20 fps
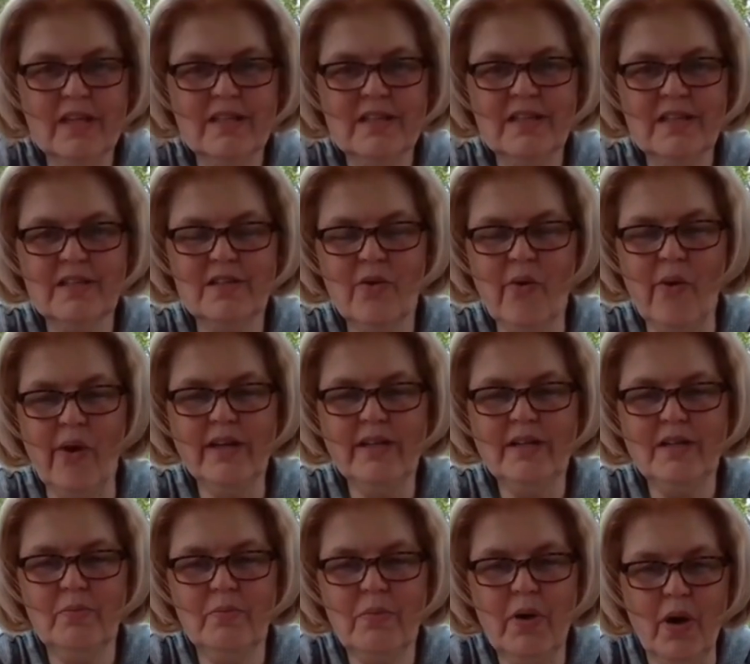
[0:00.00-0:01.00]
This is
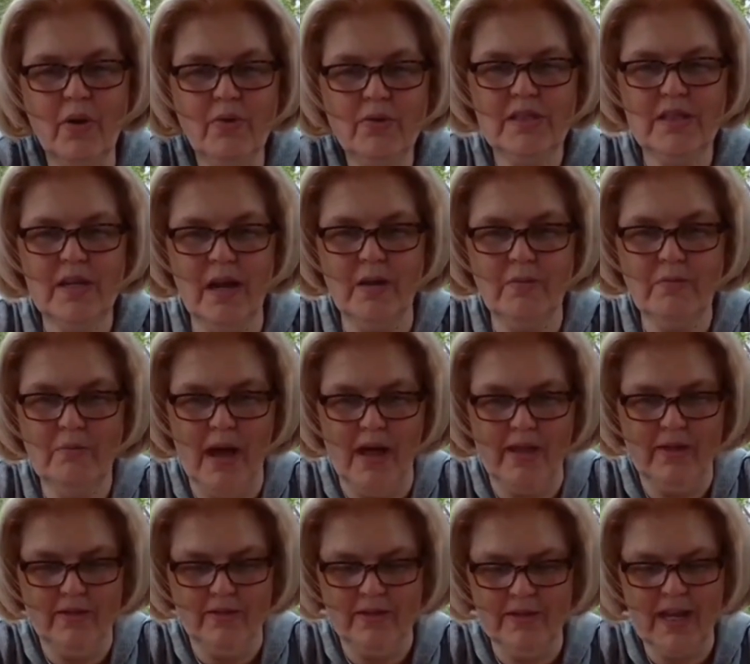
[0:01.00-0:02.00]
going to post on
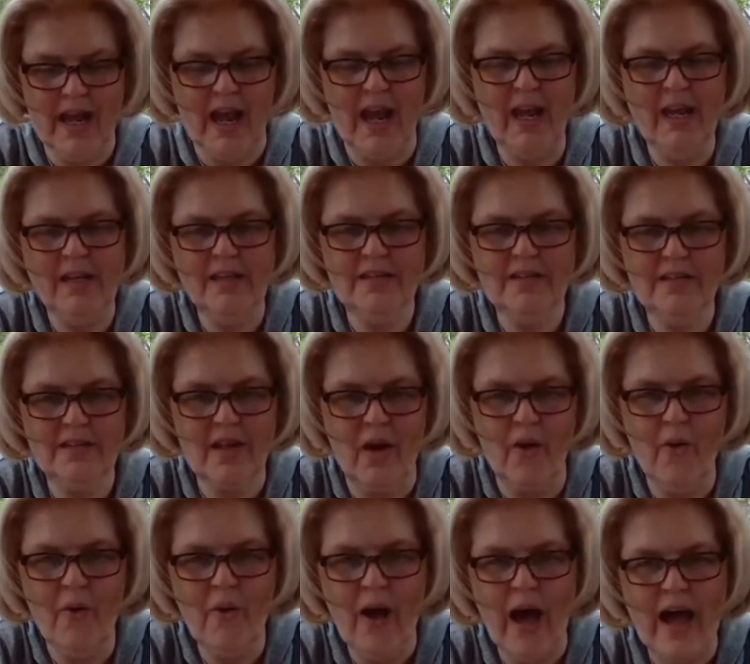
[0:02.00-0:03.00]
Mother's Day,
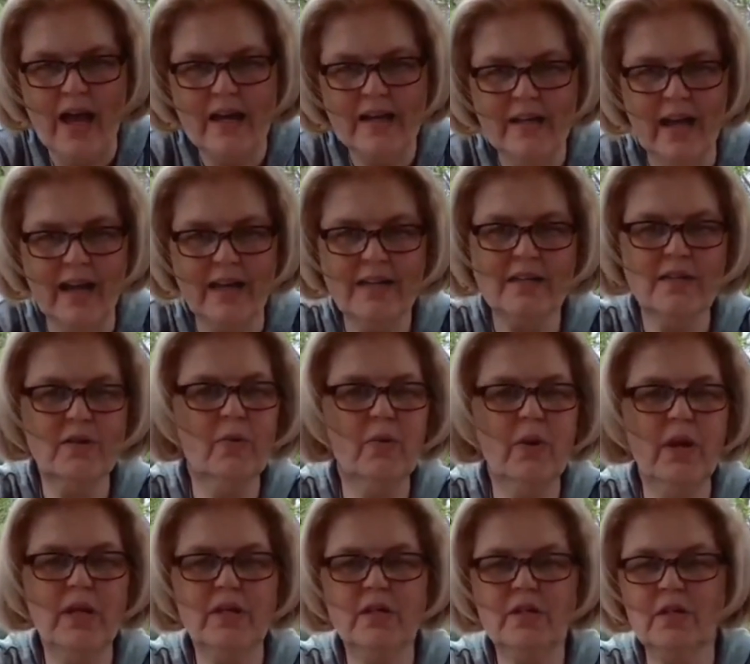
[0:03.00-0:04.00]
so I'd like to
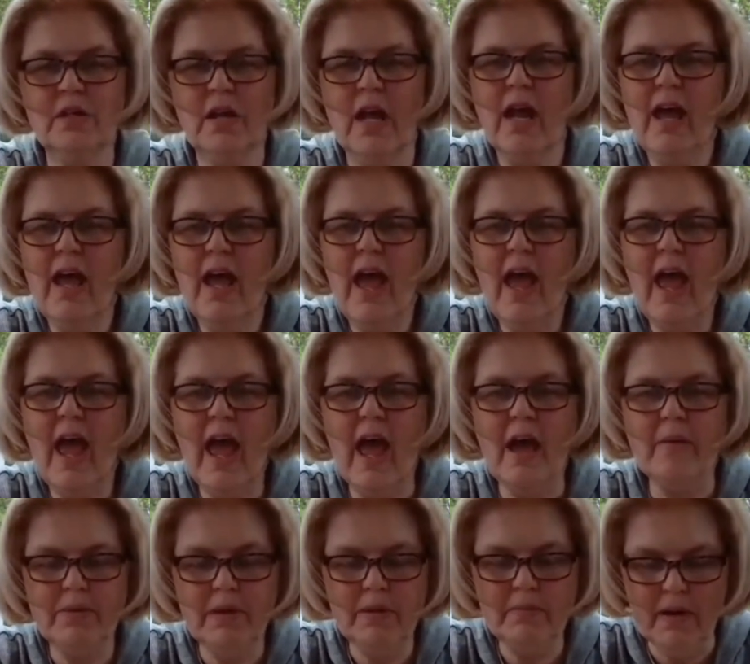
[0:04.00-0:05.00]
wish
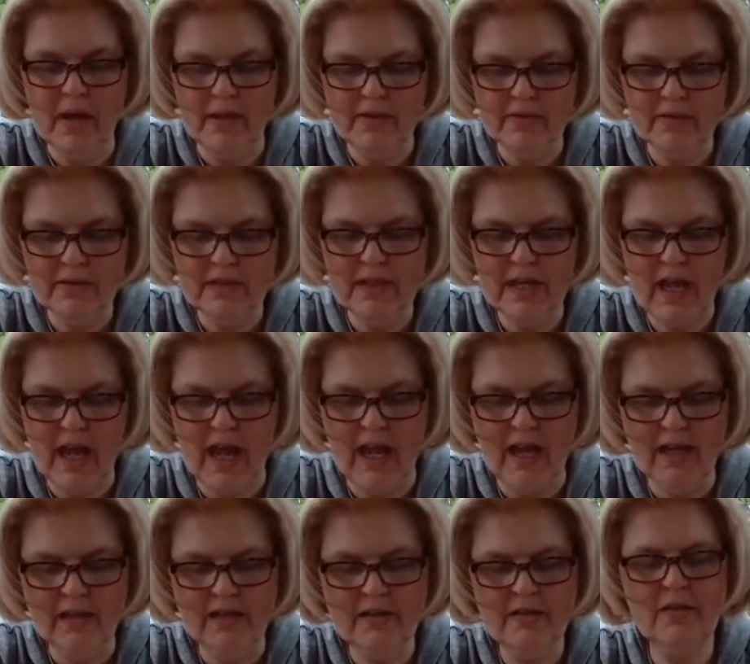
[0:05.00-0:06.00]
Happy Mother's
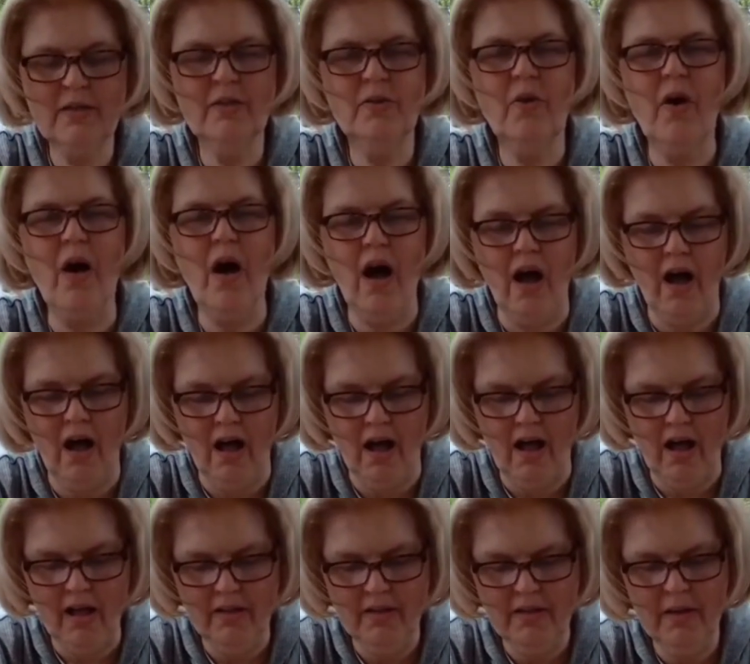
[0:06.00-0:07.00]
Day to
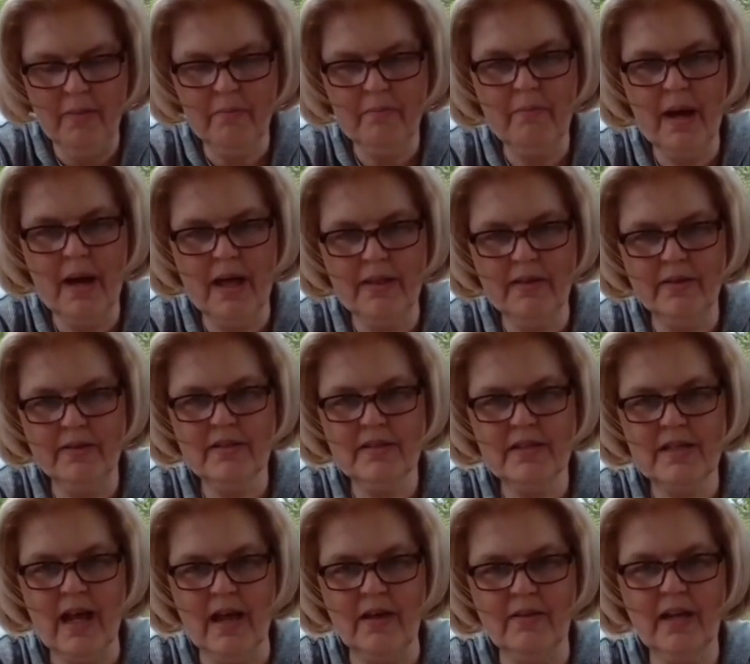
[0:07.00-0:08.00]
all the
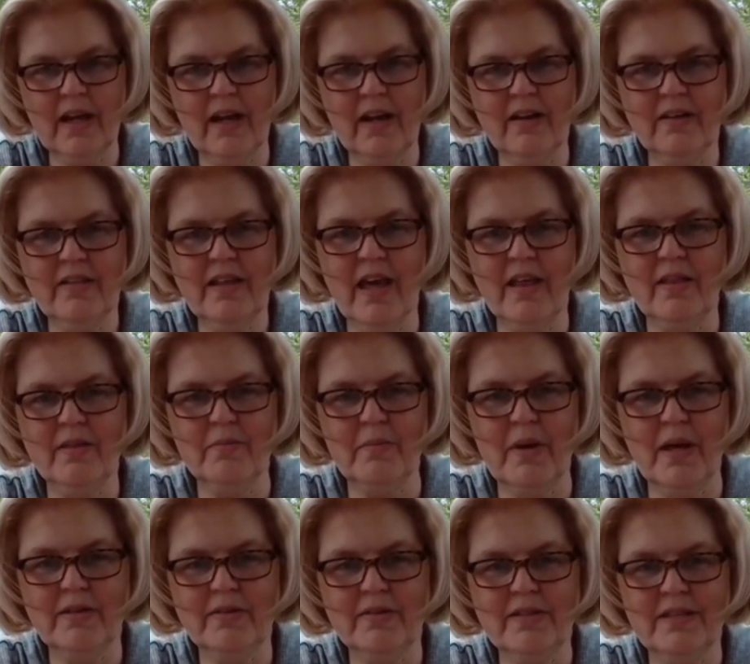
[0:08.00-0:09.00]
mothers out there, the other
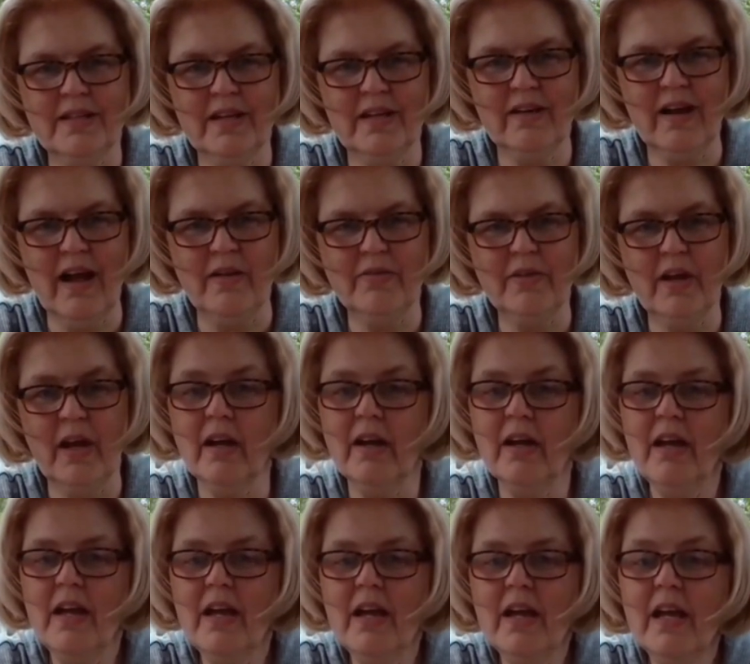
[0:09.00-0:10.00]
mothers that are out there,
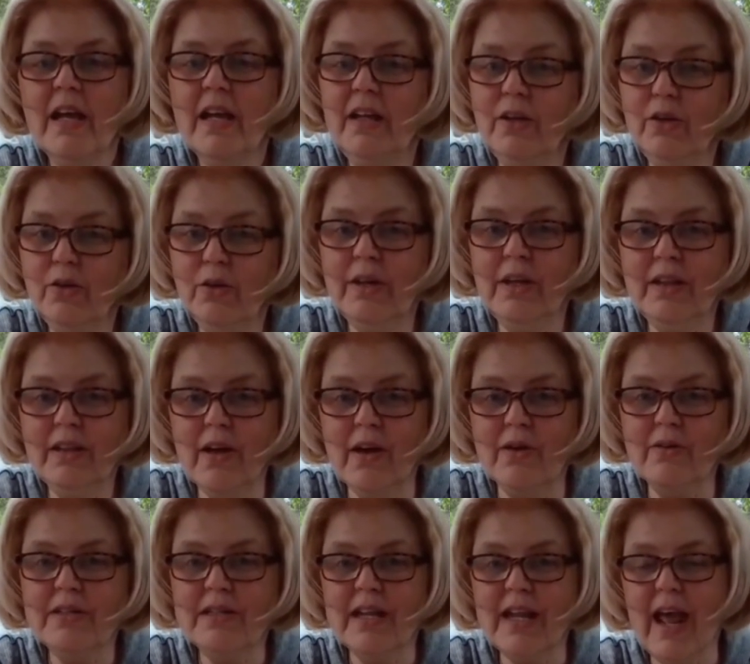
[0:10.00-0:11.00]
including
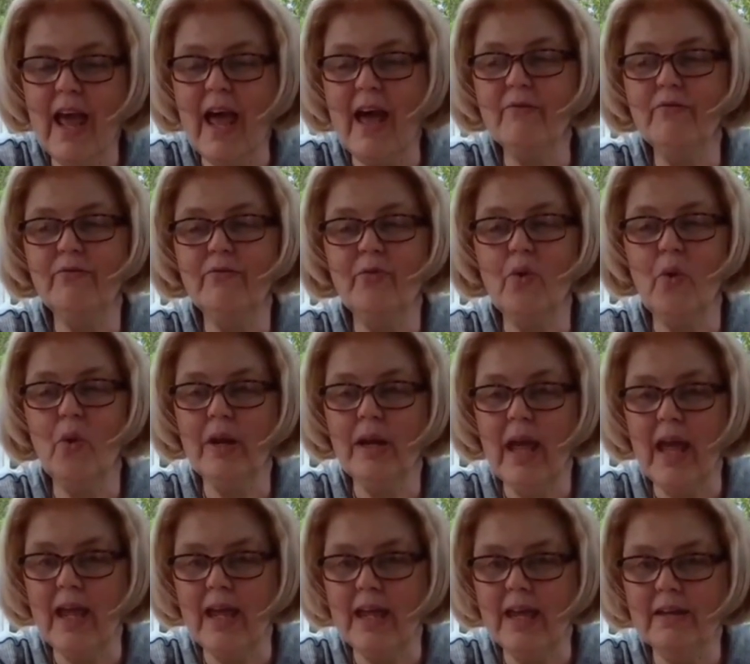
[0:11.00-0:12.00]
those that have four
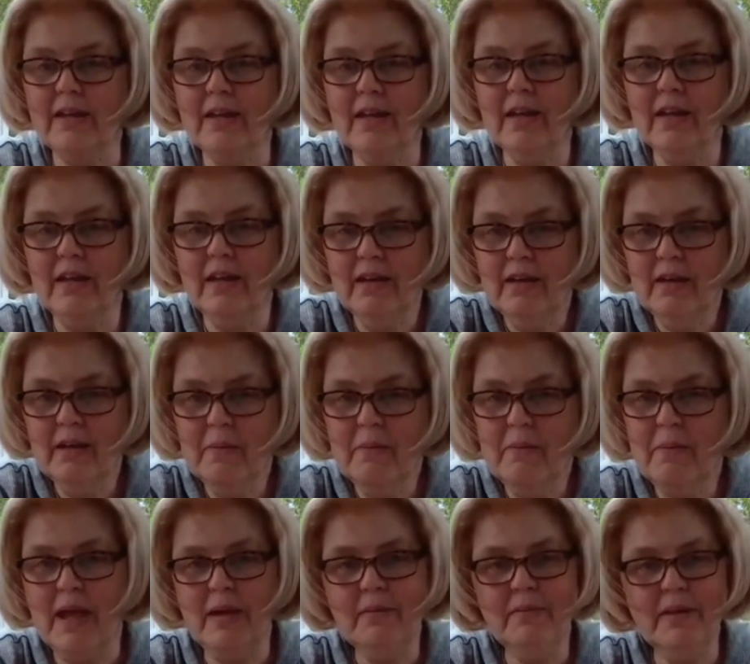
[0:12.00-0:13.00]
legged
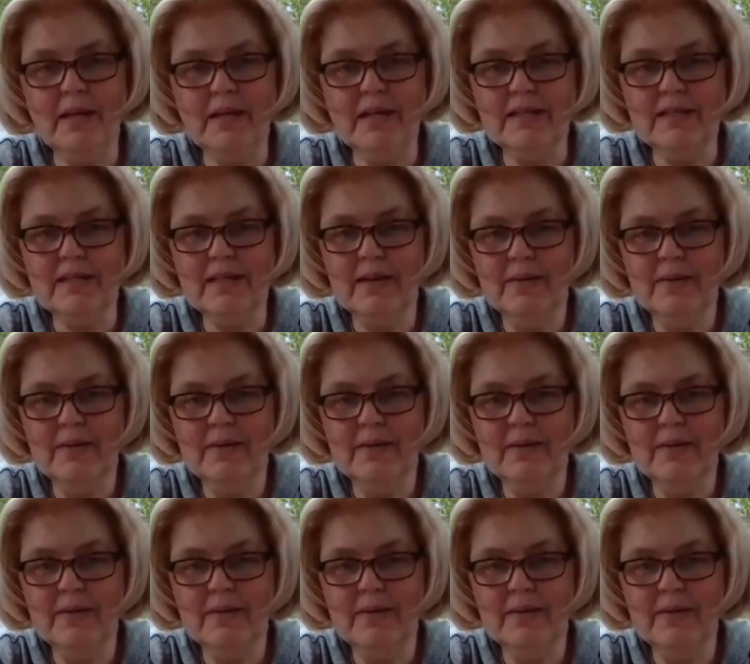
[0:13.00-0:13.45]
babies.